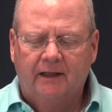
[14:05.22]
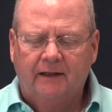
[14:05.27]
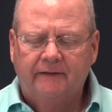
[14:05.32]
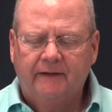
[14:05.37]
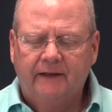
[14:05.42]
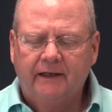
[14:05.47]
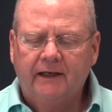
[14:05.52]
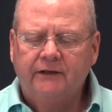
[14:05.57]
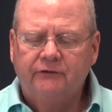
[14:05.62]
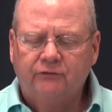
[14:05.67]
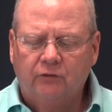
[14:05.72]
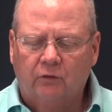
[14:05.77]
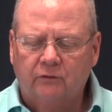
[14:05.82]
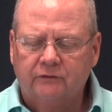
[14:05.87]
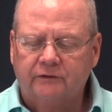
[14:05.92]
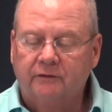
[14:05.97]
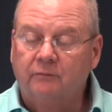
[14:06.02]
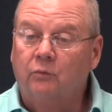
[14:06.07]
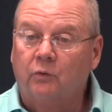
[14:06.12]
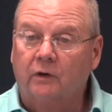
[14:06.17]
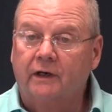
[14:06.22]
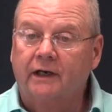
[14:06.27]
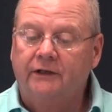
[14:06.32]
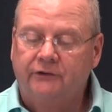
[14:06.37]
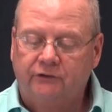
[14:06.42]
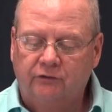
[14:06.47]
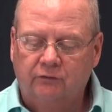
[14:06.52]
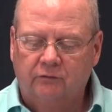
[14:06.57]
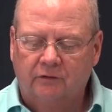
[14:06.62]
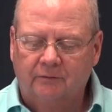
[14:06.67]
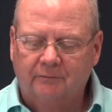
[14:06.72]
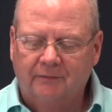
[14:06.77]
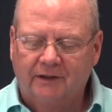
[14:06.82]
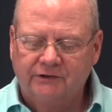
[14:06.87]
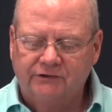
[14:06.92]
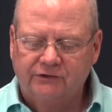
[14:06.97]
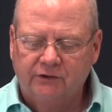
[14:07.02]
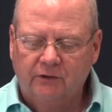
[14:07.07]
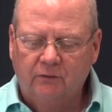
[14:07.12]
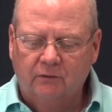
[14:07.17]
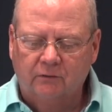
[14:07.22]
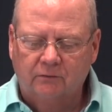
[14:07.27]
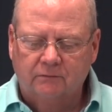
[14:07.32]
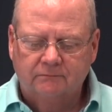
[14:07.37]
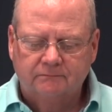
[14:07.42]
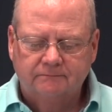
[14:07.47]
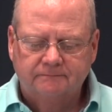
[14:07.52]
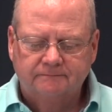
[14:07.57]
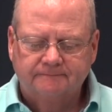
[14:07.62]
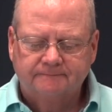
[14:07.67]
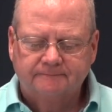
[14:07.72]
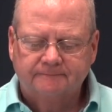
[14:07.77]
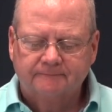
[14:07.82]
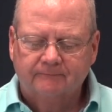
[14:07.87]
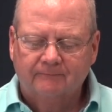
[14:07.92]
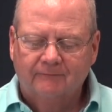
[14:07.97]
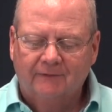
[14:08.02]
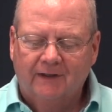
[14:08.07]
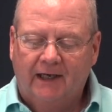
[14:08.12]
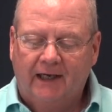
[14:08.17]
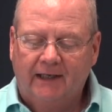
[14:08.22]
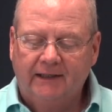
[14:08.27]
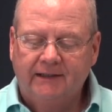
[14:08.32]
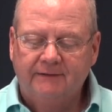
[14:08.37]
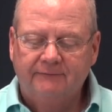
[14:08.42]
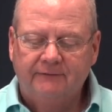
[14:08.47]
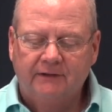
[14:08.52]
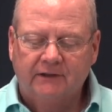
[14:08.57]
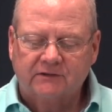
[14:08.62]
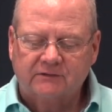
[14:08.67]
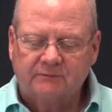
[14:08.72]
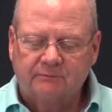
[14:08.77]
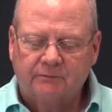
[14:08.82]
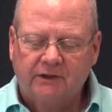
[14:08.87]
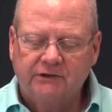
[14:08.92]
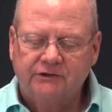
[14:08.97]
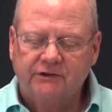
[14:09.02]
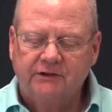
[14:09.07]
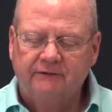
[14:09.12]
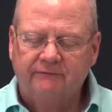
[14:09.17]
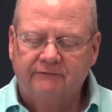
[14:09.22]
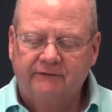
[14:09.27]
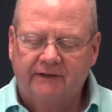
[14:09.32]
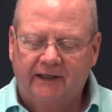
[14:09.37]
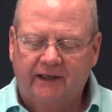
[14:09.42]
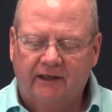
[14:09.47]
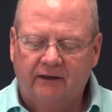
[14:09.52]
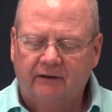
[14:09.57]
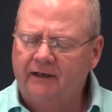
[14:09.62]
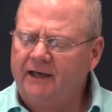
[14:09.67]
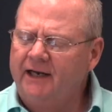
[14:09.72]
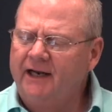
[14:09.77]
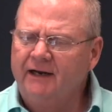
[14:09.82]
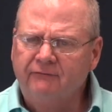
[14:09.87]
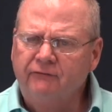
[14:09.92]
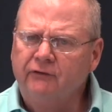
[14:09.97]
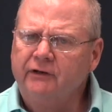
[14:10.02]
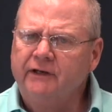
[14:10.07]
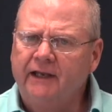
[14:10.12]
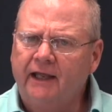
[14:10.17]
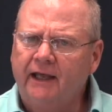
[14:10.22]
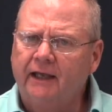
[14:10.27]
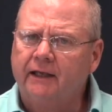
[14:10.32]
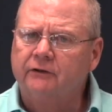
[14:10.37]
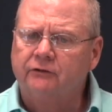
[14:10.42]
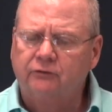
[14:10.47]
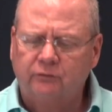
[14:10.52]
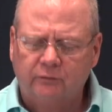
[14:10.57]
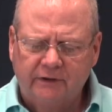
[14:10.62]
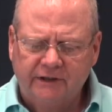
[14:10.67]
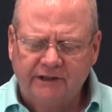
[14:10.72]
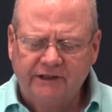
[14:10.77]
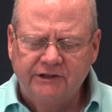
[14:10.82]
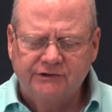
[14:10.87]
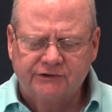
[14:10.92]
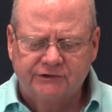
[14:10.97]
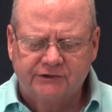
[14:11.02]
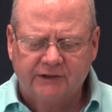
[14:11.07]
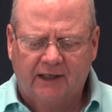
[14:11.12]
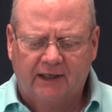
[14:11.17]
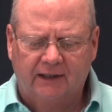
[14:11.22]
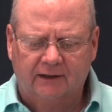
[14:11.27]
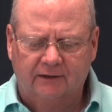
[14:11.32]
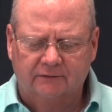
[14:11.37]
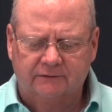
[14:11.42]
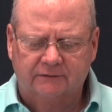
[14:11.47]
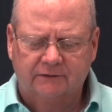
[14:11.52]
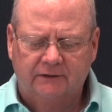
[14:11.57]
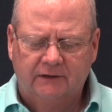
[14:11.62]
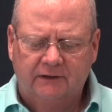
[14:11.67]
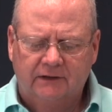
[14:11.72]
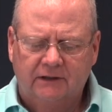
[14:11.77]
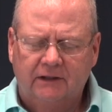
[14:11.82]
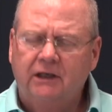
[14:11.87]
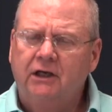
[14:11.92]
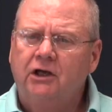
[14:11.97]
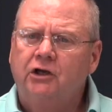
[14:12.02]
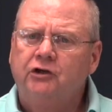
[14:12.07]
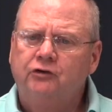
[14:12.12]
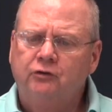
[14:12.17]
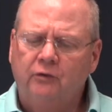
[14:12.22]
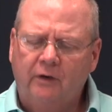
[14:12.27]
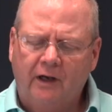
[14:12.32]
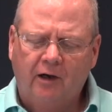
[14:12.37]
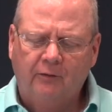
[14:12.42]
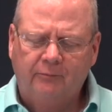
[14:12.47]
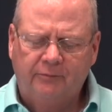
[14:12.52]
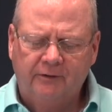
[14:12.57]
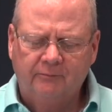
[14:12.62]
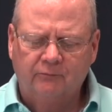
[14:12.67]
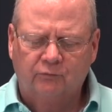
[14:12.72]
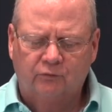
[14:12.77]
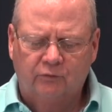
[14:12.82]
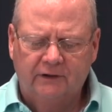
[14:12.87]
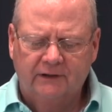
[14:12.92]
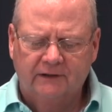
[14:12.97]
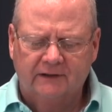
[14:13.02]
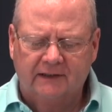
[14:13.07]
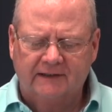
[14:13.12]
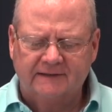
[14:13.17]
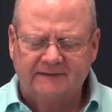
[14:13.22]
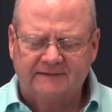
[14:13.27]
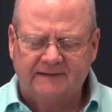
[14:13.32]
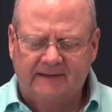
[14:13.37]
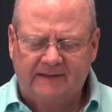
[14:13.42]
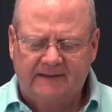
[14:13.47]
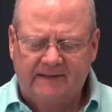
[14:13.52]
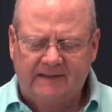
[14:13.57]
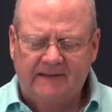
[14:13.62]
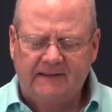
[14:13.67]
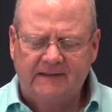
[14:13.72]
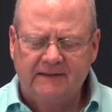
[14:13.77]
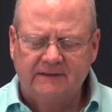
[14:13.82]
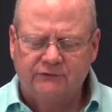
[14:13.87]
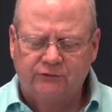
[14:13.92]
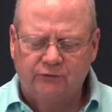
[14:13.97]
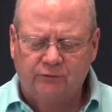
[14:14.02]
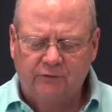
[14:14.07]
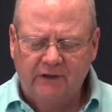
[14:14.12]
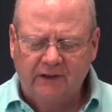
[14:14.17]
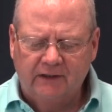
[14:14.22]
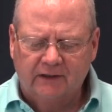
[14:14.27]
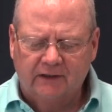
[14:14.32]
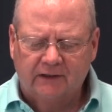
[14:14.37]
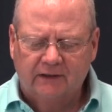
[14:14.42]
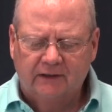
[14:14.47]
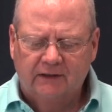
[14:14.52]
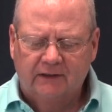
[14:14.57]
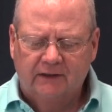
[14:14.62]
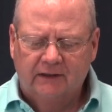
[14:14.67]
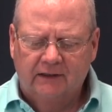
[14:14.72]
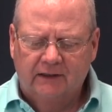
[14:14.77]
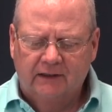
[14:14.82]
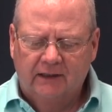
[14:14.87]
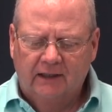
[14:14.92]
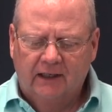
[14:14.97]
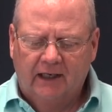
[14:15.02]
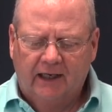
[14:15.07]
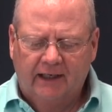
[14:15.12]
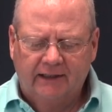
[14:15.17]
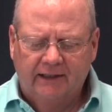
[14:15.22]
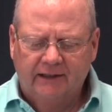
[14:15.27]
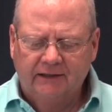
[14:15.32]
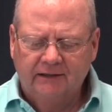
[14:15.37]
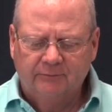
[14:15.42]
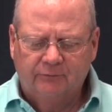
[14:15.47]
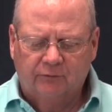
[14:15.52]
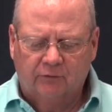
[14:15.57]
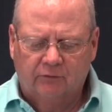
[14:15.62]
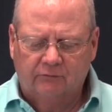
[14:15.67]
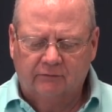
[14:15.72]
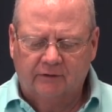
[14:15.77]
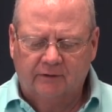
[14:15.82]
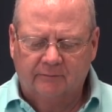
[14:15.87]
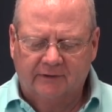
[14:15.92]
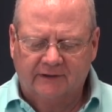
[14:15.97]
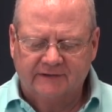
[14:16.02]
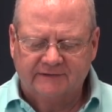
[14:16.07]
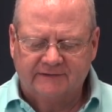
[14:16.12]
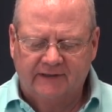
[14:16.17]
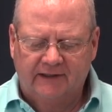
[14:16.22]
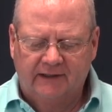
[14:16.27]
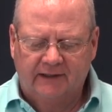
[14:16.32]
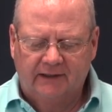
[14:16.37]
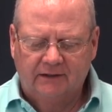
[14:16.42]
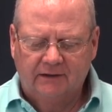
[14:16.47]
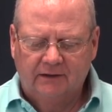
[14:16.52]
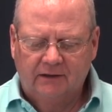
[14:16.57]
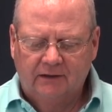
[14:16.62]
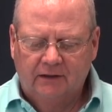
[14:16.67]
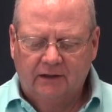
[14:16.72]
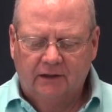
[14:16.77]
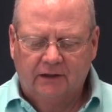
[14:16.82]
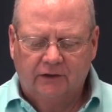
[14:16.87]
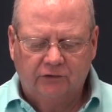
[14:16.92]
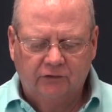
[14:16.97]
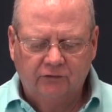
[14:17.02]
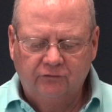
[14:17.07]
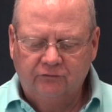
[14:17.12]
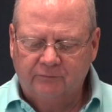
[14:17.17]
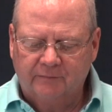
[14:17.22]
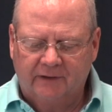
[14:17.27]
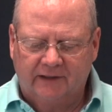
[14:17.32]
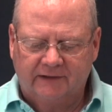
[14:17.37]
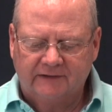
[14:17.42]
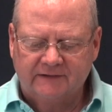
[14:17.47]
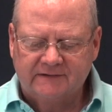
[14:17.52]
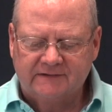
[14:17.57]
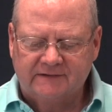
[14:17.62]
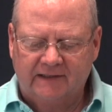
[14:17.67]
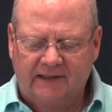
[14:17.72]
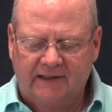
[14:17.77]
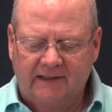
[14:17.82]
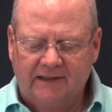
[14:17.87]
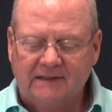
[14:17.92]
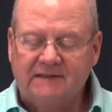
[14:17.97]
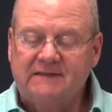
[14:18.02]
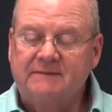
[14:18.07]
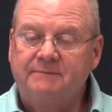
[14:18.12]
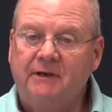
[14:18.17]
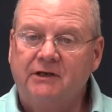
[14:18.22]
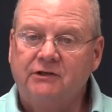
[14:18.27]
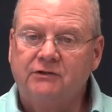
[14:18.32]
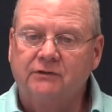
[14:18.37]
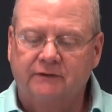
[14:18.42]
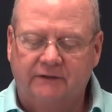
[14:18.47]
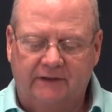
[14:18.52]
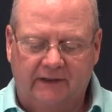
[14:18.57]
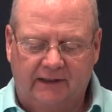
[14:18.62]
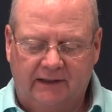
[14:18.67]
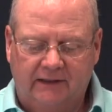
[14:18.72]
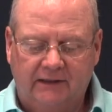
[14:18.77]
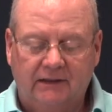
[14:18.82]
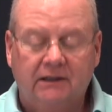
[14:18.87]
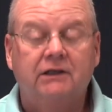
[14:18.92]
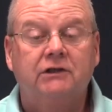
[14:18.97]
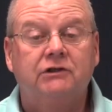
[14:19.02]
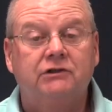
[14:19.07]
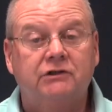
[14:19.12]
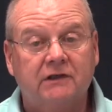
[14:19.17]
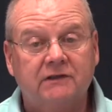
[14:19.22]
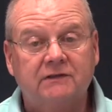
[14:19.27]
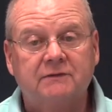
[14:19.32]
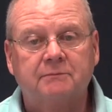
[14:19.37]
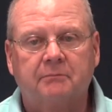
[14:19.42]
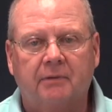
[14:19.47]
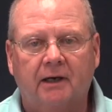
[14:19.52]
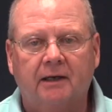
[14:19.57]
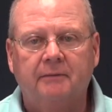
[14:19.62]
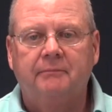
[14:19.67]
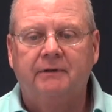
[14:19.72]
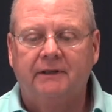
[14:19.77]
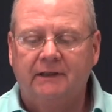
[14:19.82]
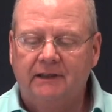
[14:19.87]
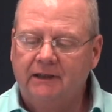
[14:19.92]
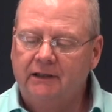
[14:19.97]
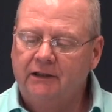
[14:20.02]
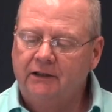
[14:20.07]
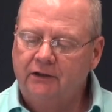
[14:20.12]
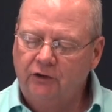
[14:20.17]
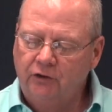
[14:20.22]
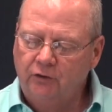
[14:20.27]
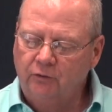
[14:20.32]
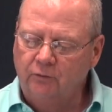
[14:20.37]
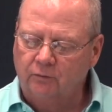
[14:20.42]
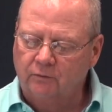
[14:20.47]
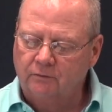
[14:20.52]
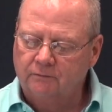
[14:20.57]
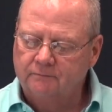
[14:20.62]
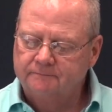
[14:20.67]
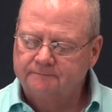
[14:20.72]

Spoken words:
Then I told him what I do on my show. I give an expression of care every day to each child to help him realize that he is unique. I end the program by saying, "You've made this day a special day just by being you.